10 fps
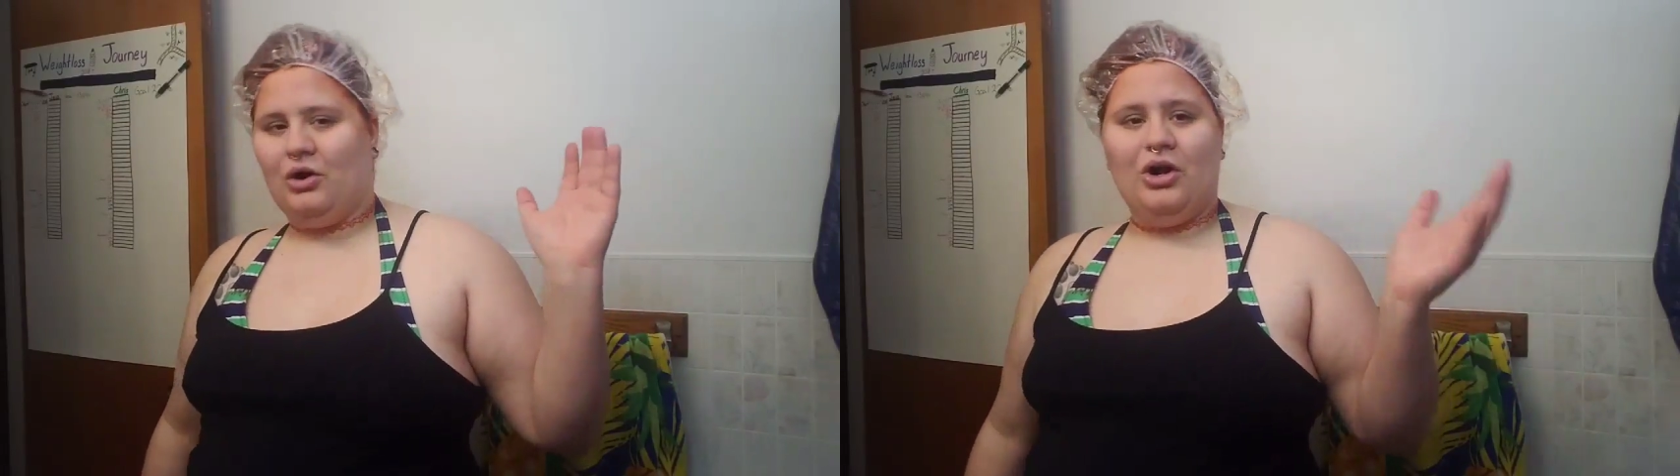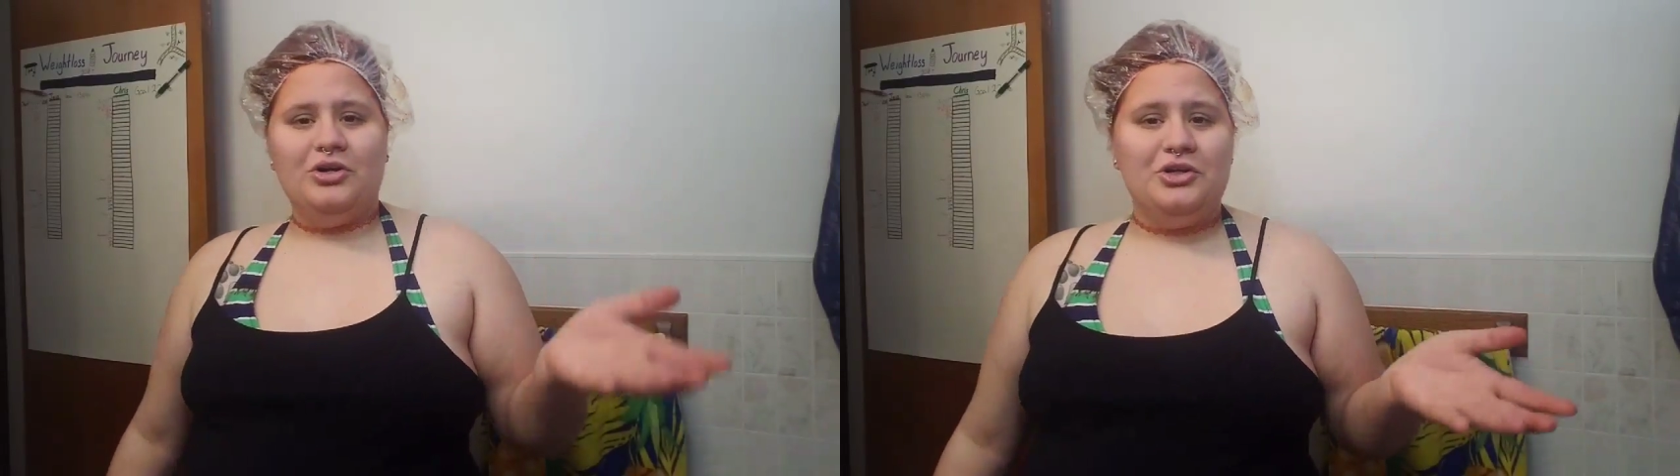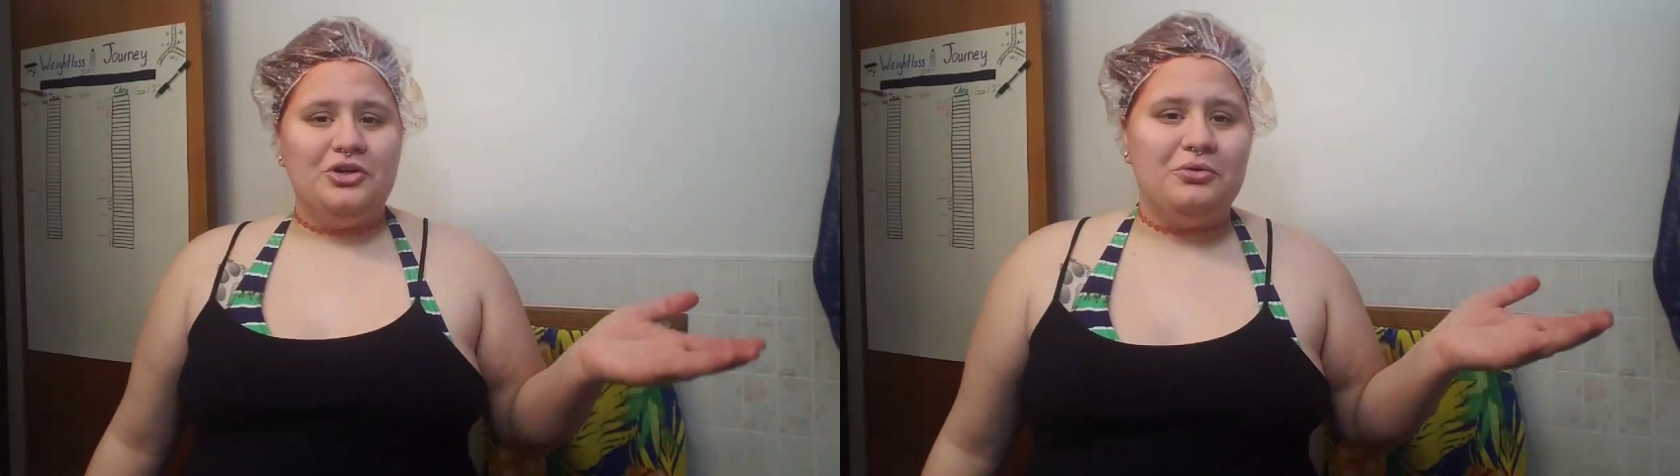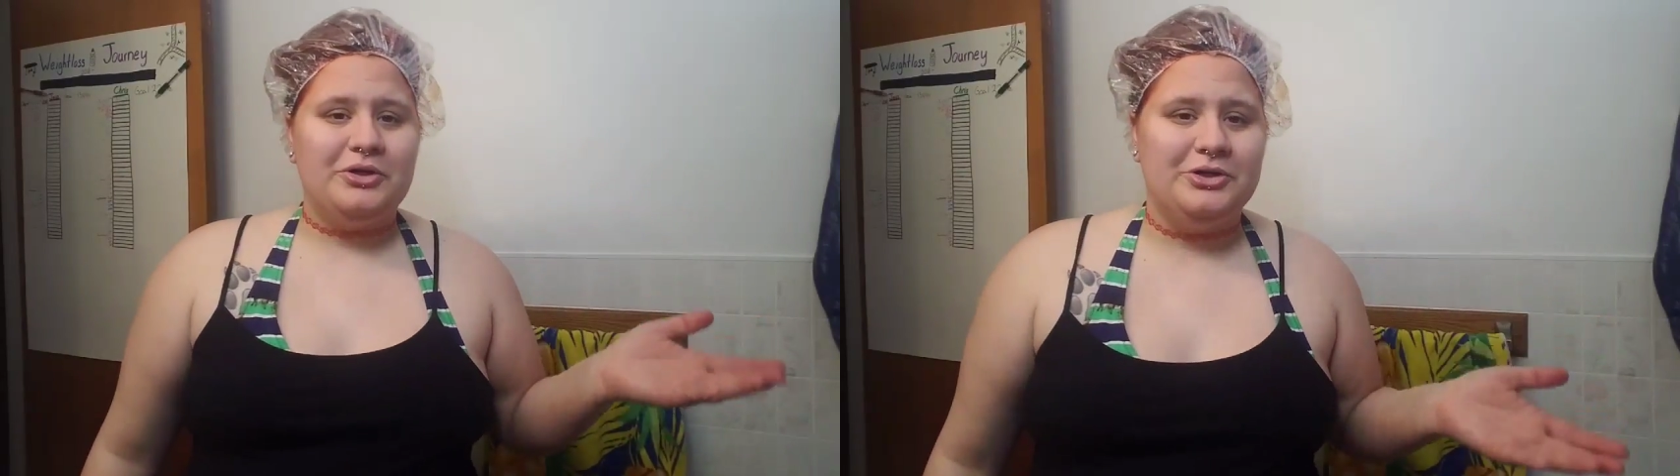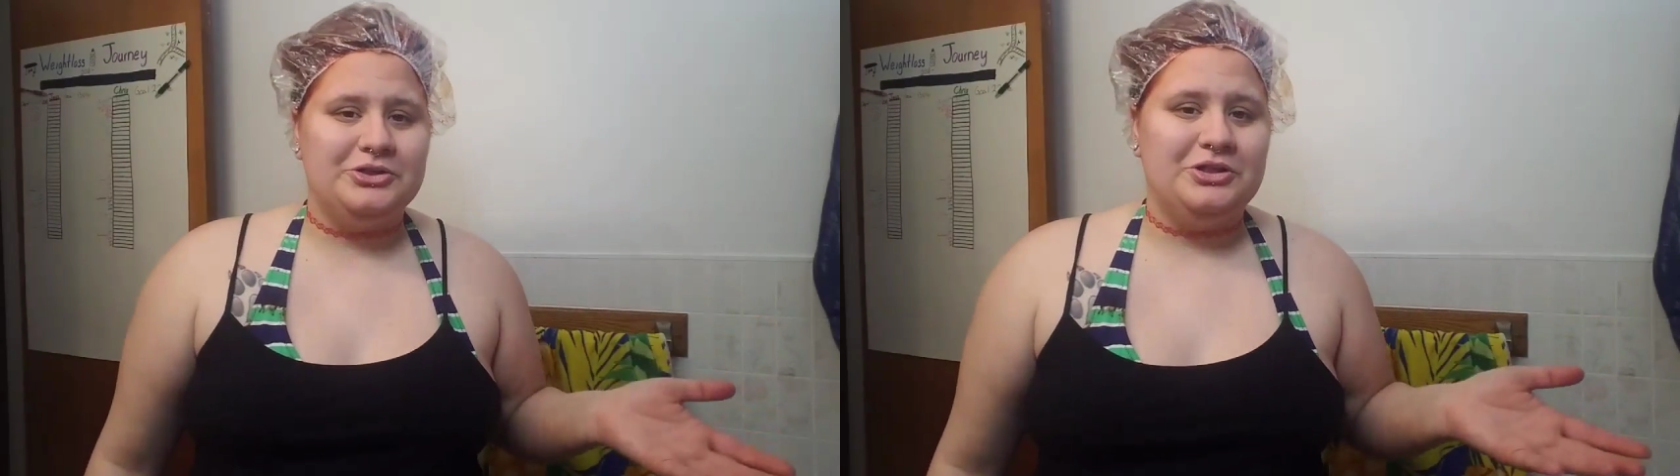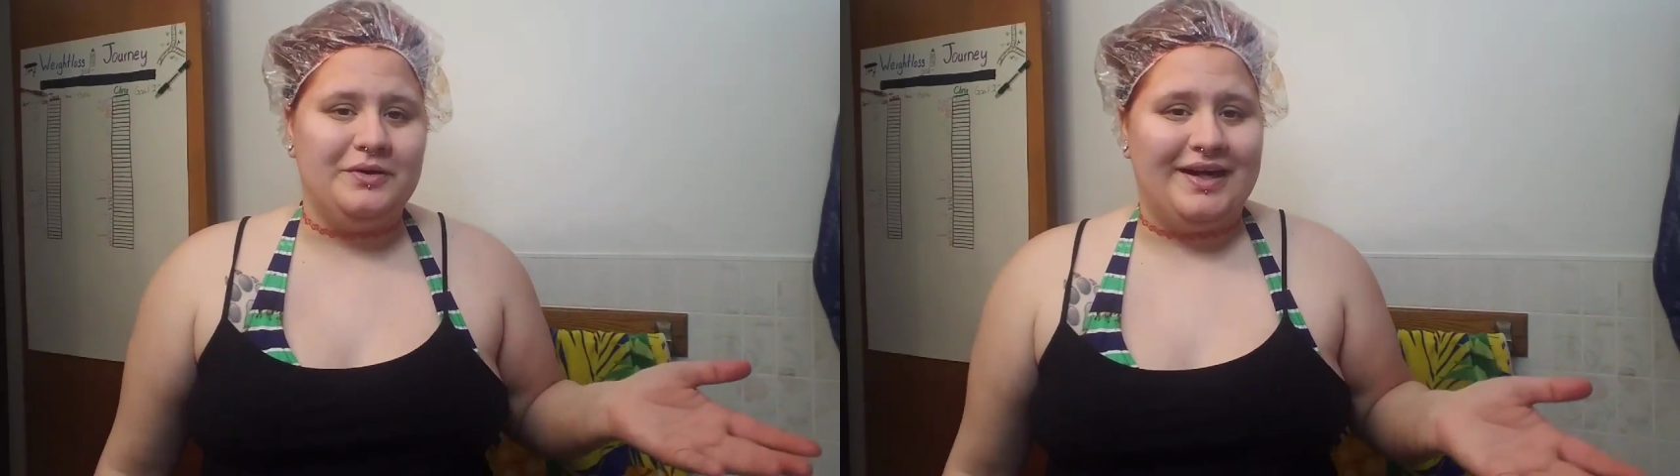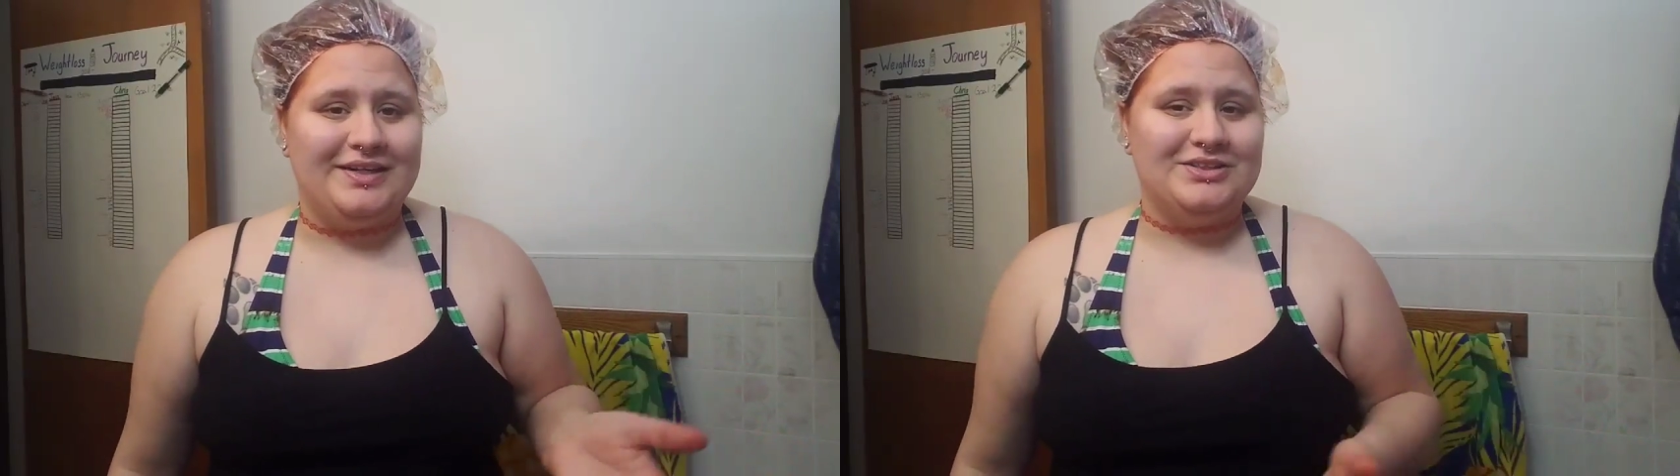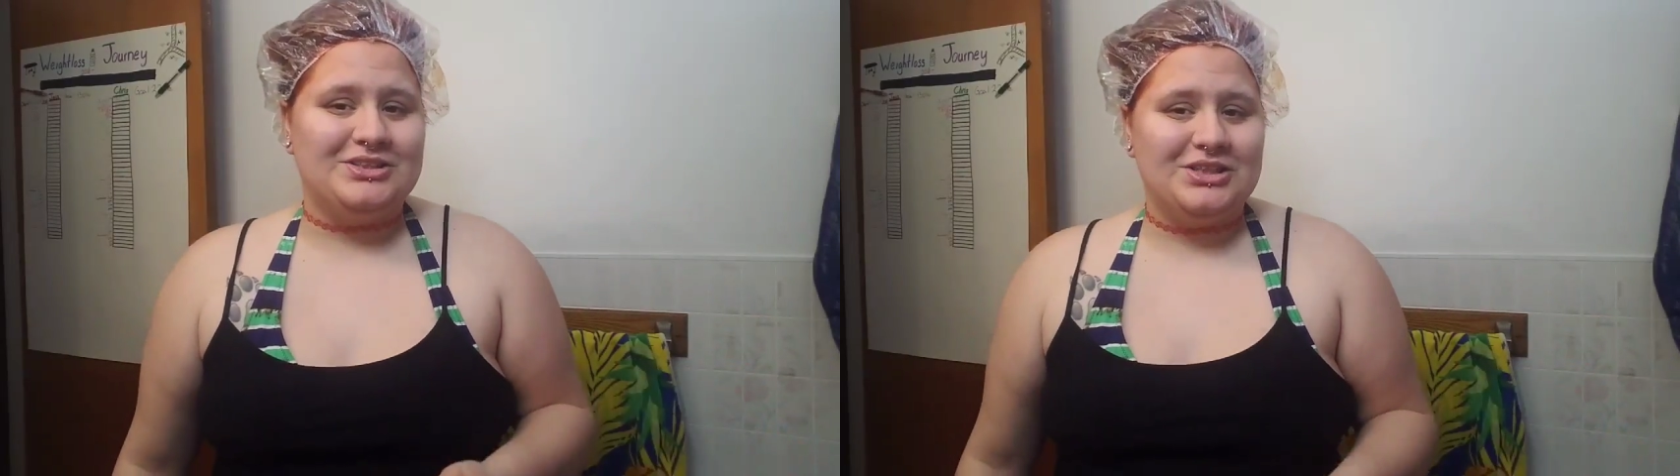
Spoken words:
girl, you know what you're doing,